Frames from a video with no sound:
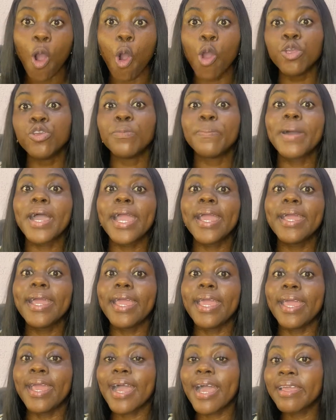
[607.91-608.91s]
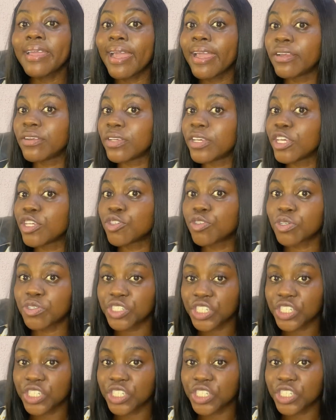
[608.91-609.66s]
or you buy a higher education